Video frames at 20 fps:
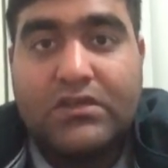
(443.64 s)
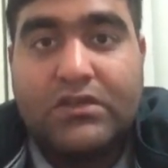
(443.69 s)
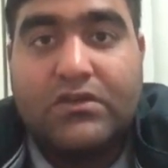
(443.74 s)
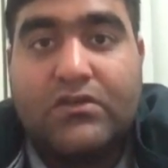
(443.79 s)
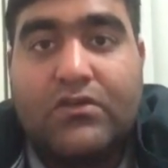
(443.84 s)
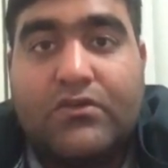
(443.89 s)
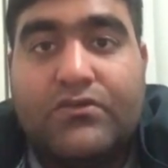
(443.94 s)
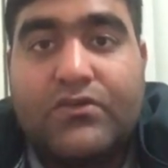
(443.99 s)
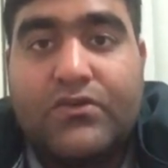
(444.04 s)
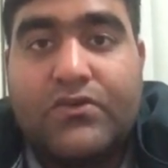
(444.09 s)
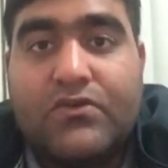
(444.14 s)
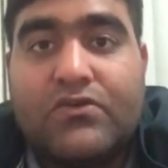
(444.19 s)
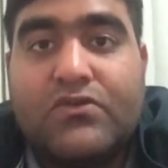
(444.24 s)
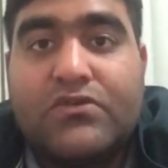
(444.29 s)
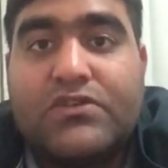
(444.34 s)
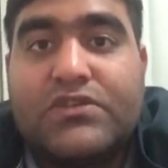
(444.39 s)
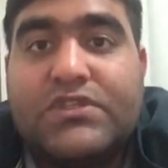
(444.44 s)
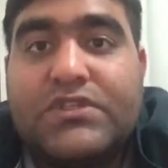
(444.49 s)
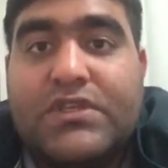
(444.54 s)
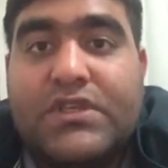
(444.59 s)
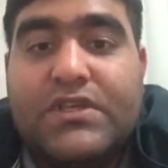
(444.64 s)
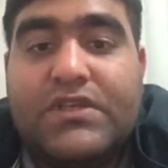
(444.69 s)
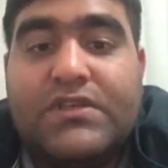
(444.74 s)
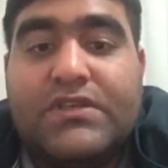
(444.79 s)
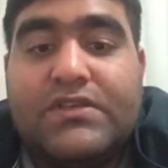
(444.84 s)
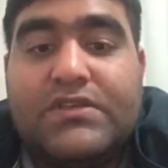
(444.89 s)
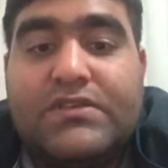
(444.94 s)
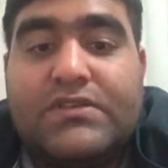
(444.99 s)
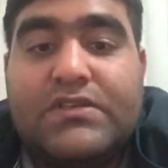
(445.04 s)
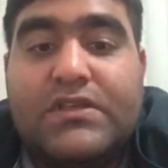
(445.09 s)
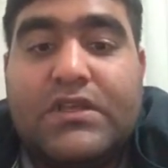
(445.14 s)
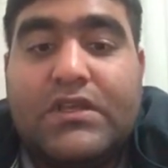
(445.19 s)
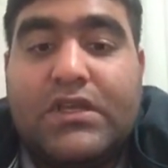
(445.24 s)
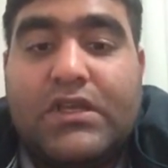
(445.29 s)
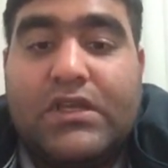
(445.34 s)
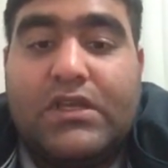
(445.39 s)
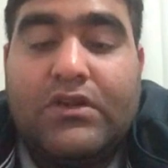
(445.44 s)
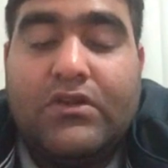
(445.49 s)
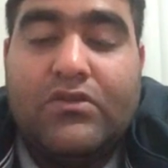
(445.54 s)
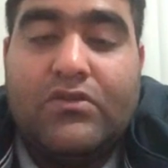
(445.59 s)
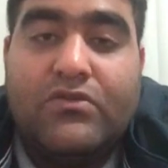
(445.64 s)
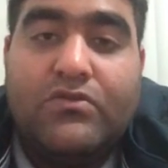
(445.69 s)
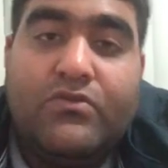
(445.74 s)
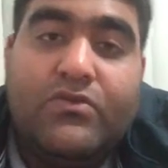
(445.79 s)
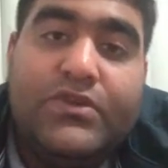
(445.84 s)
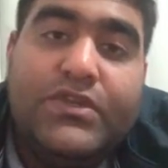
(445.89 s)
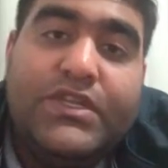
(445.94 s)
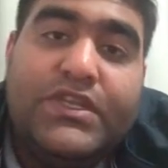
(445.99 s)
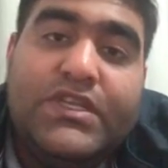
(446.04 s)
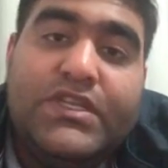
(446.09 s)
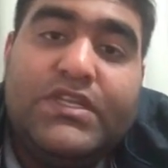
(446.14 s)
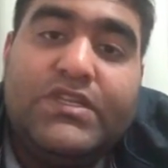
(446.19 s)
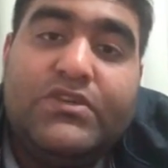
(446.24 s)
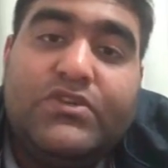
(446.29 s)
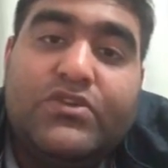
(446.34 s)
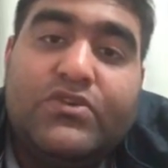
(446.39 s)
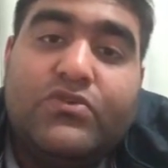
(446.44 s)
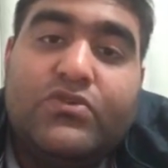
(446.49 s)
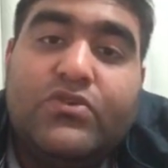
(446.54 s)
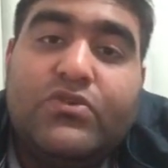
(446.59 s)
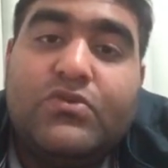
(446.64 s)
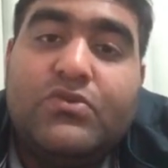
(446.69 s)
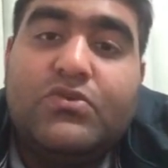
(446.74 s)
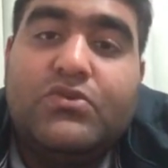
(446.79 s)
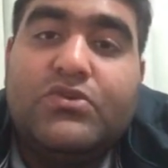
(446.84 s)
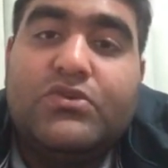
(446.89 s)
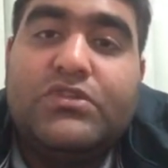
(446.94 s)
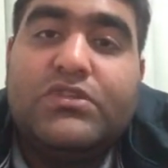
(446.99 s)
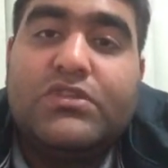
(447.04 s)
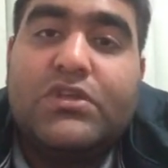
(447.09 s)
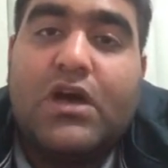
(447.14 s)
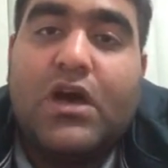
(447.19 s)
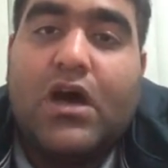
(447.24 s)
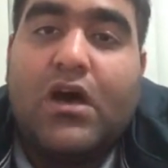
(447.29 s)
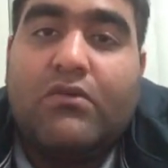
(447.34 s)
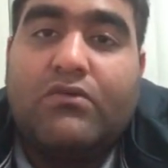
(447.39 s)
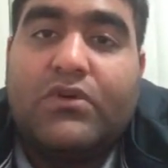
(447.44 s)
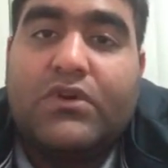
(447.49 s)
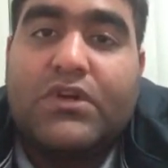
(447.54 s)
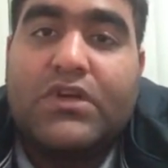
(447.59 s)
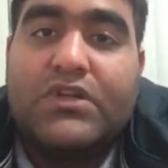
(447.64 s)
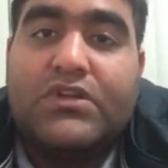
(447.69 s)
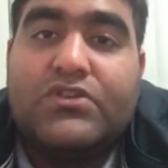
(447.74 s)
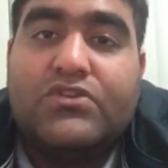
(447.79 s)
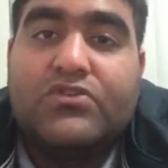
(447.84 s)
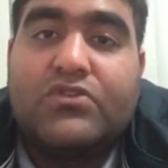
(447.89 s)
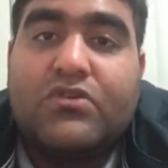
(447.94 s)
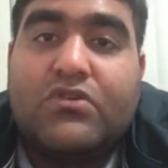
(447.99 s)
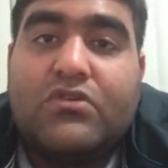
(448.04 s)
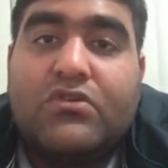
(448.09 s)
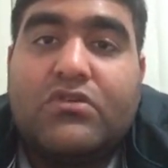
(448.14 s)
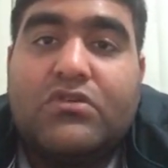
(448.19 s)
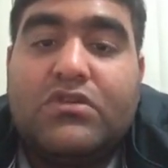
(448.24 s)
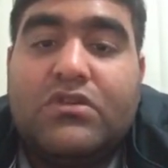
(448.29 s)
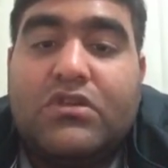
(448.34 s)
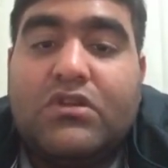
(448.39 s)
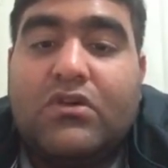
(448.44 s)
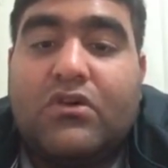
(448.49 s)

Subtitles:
of course, is we do lose our control